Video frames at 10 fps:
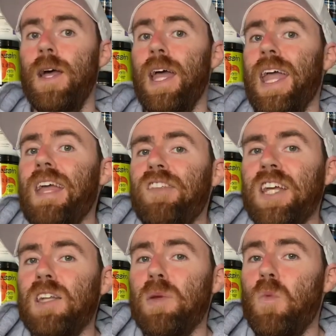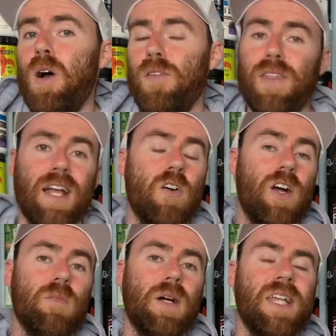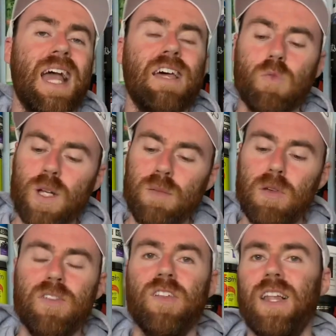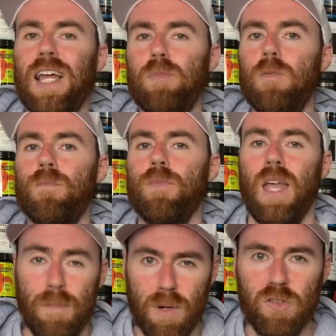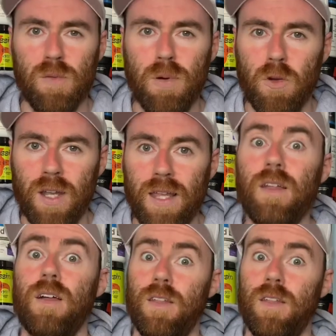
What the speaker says: Is it going to be worth that kind of money as we're going to move into the label and most importantly,